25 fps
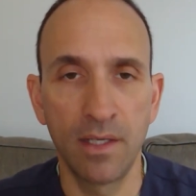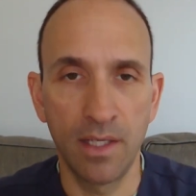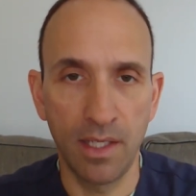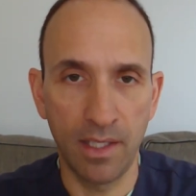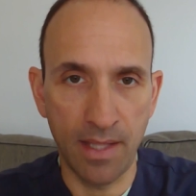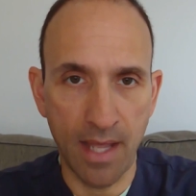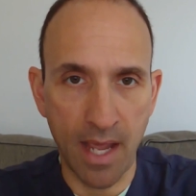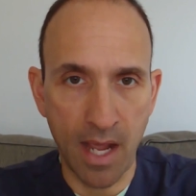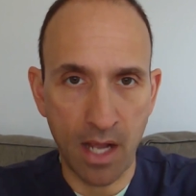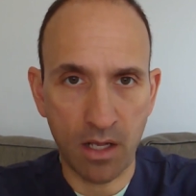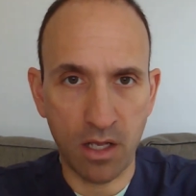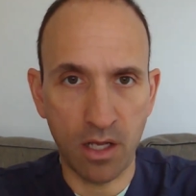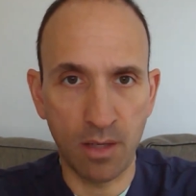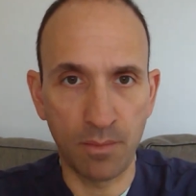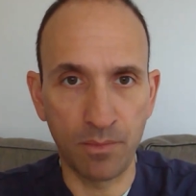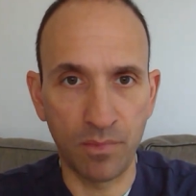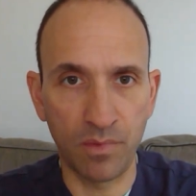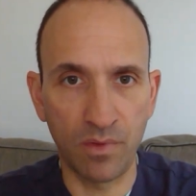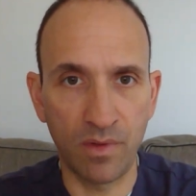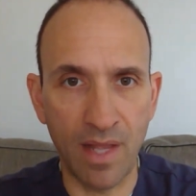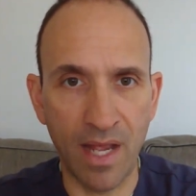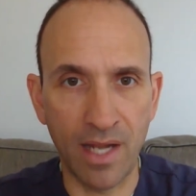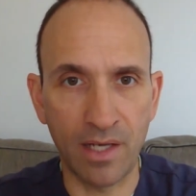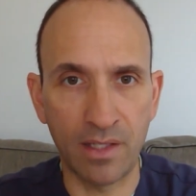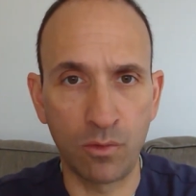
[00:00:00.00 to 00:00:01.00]
And
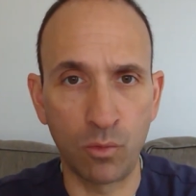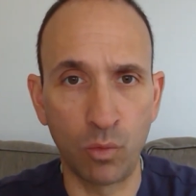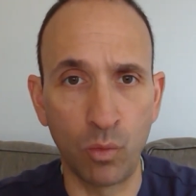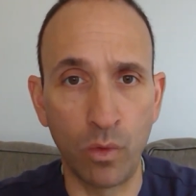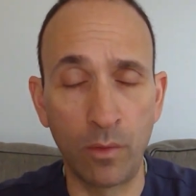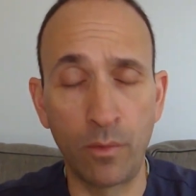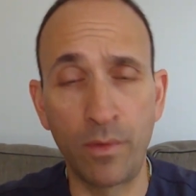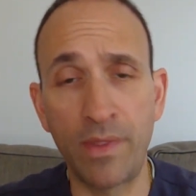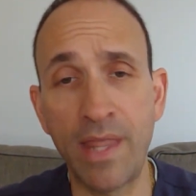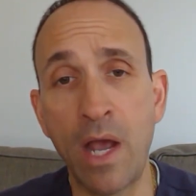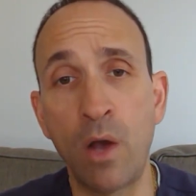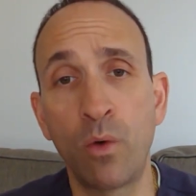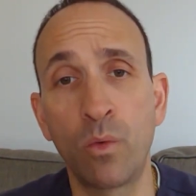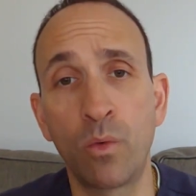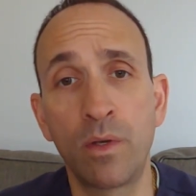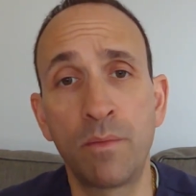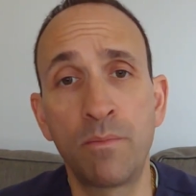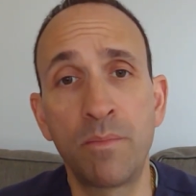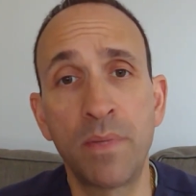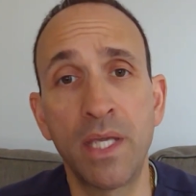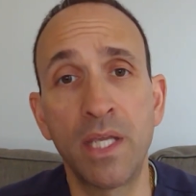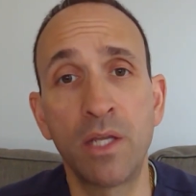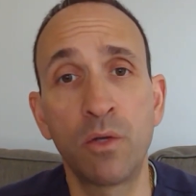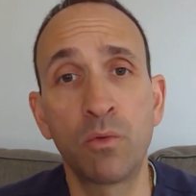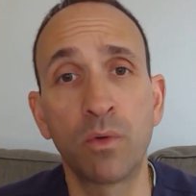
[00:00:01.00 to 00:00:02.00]
that would
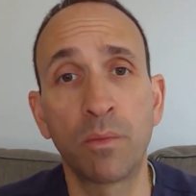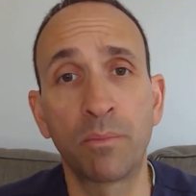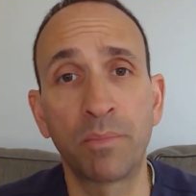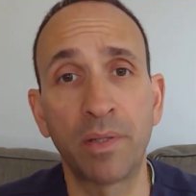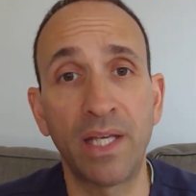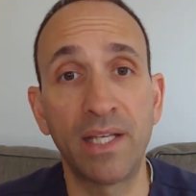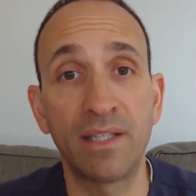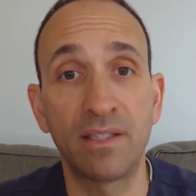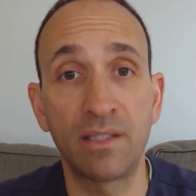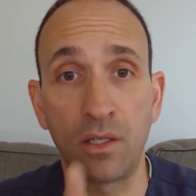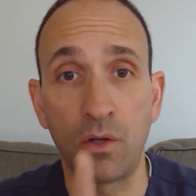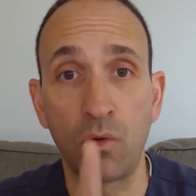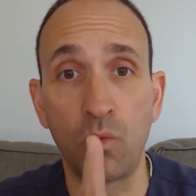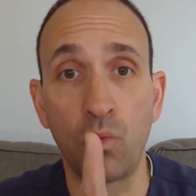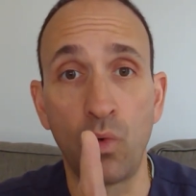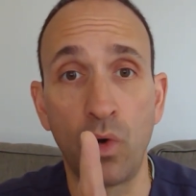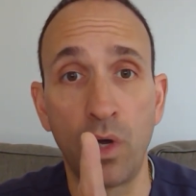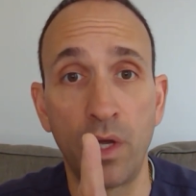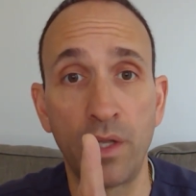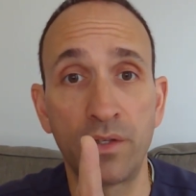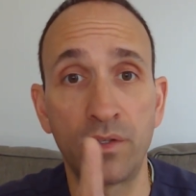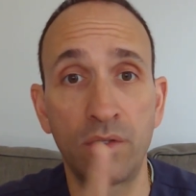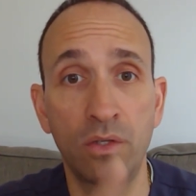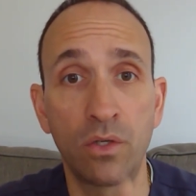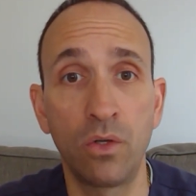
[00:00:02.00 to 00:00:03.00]
be replacing
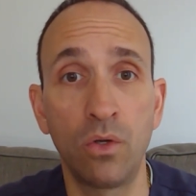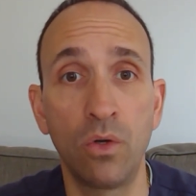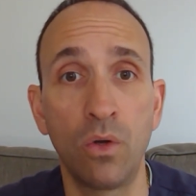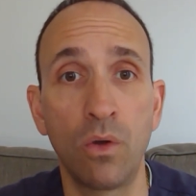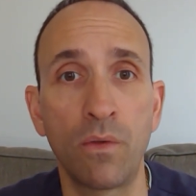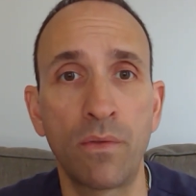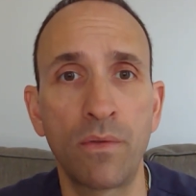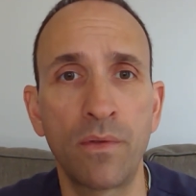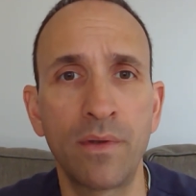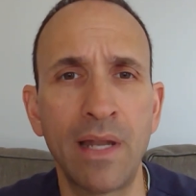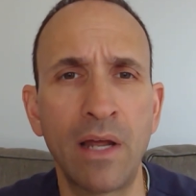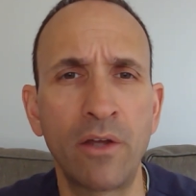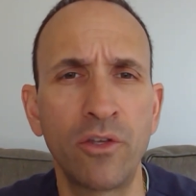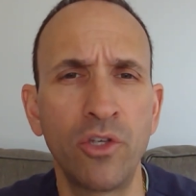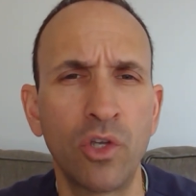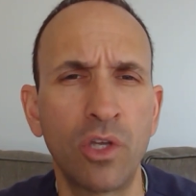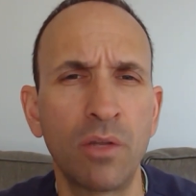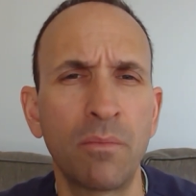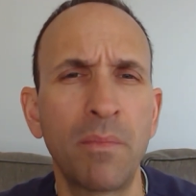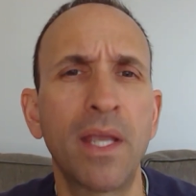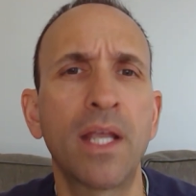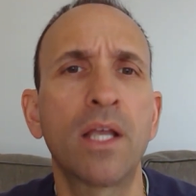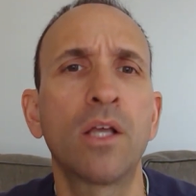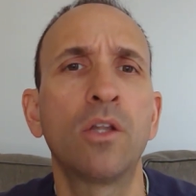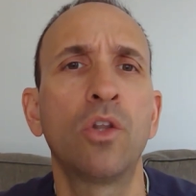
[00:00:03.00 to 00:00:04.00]
one tooth. Now you
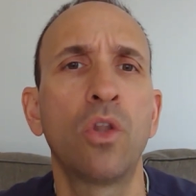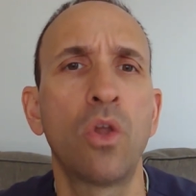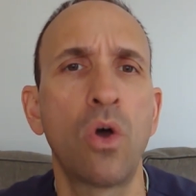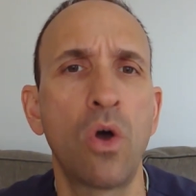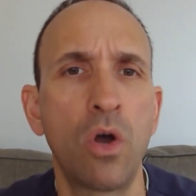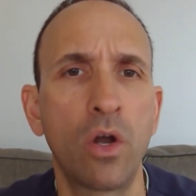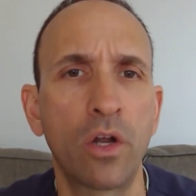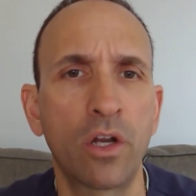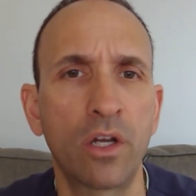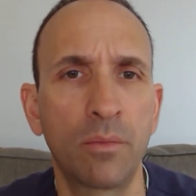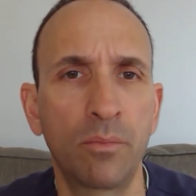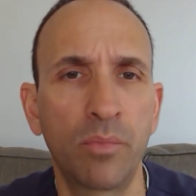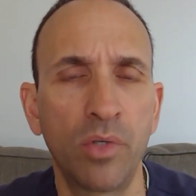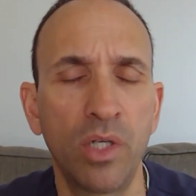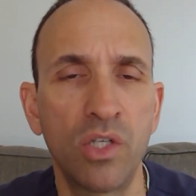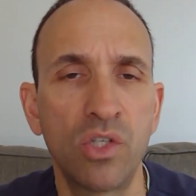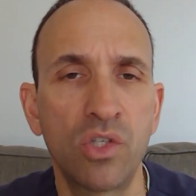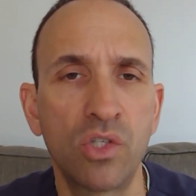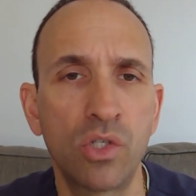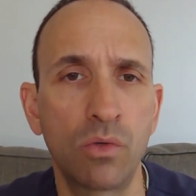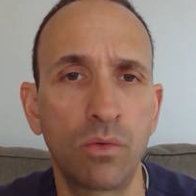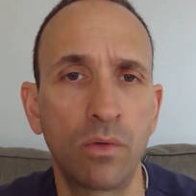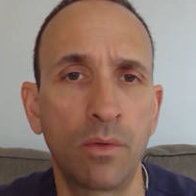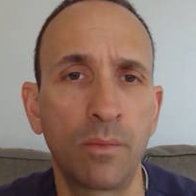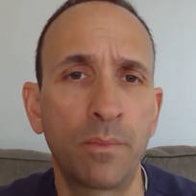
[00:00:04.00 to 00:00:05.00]
can make a longer bridge
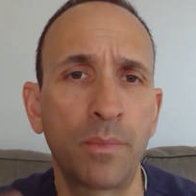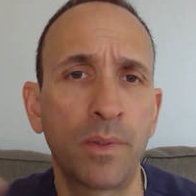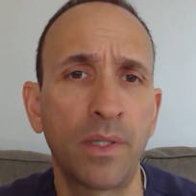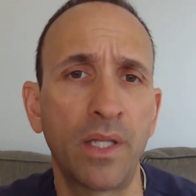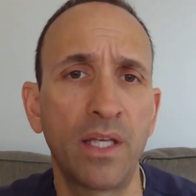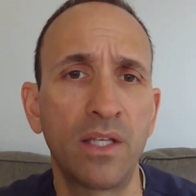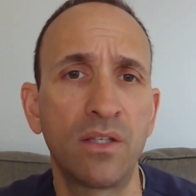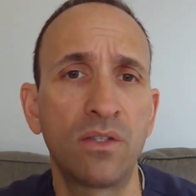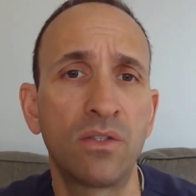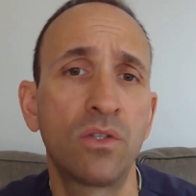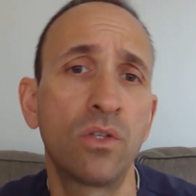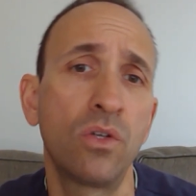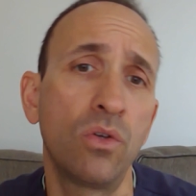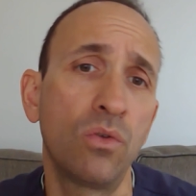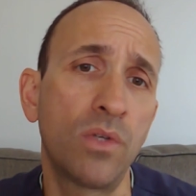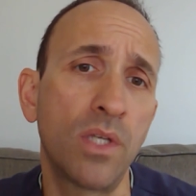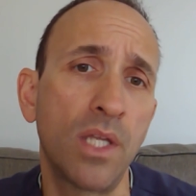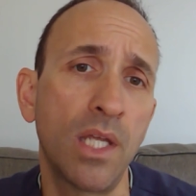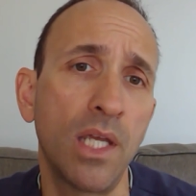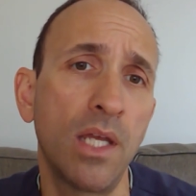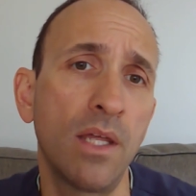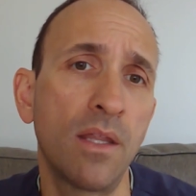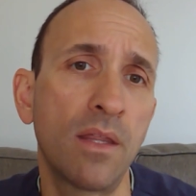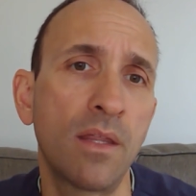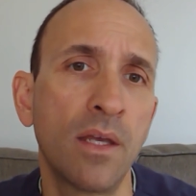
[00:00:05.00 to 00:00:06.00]
to replace two
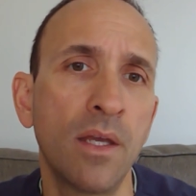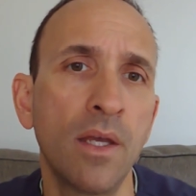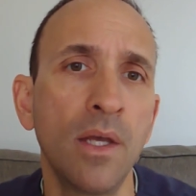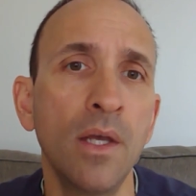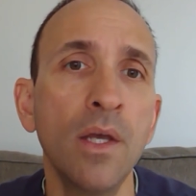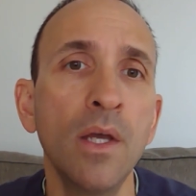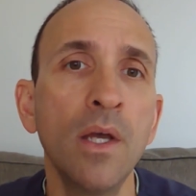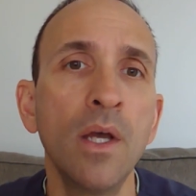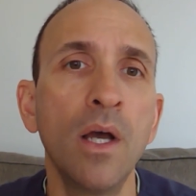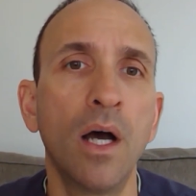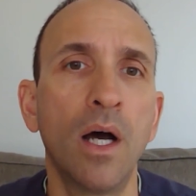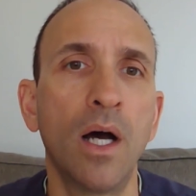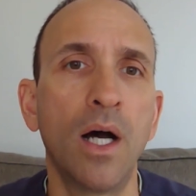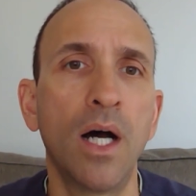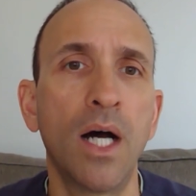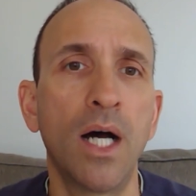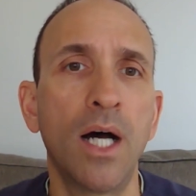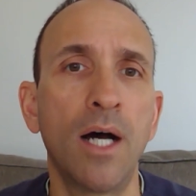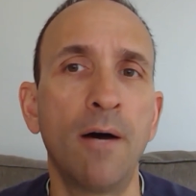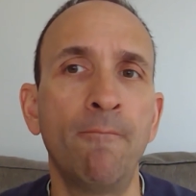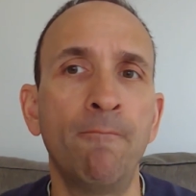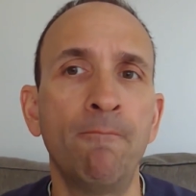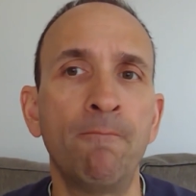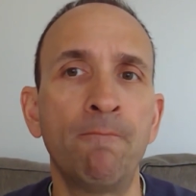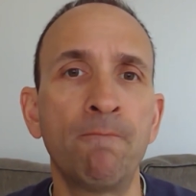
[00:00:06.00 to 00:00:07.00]
teeth,
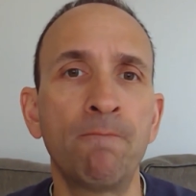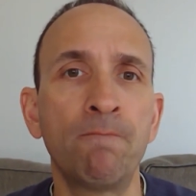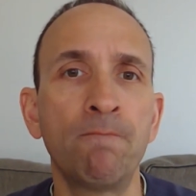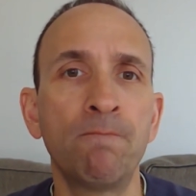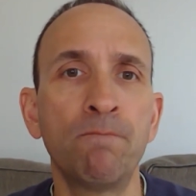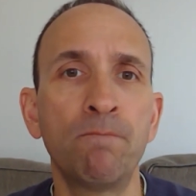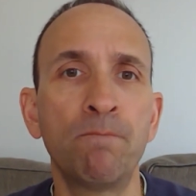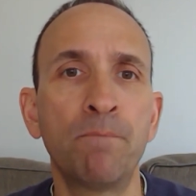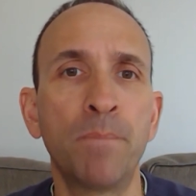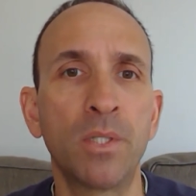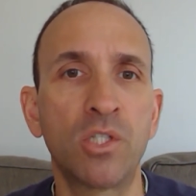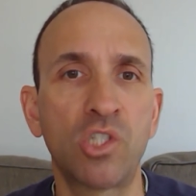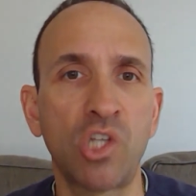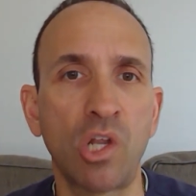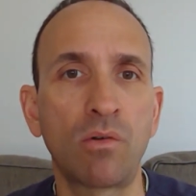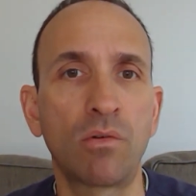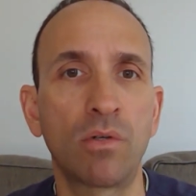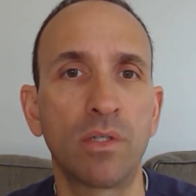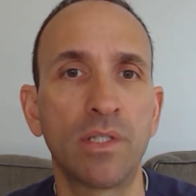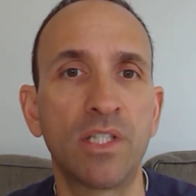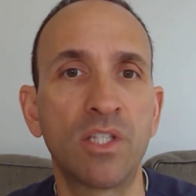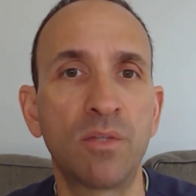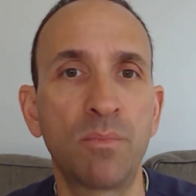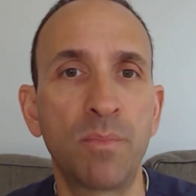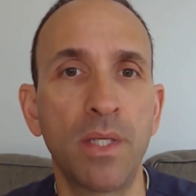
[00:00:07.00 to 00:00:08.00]
but
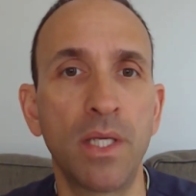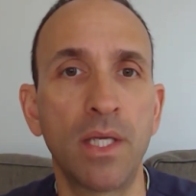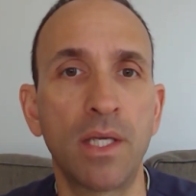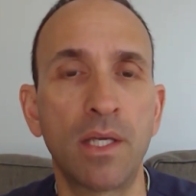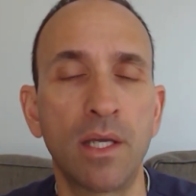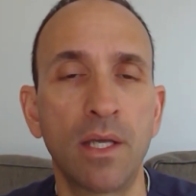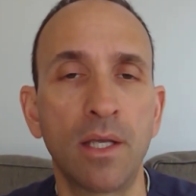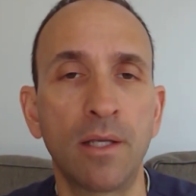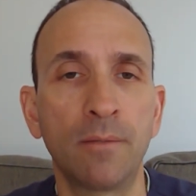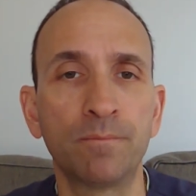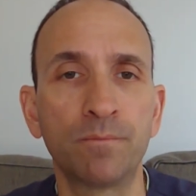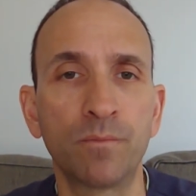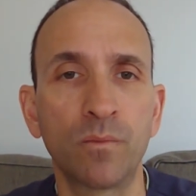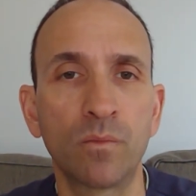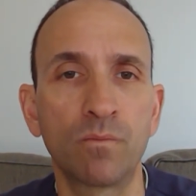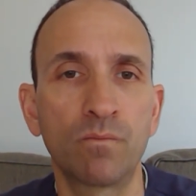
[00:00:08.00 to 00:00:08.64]
generally speaking,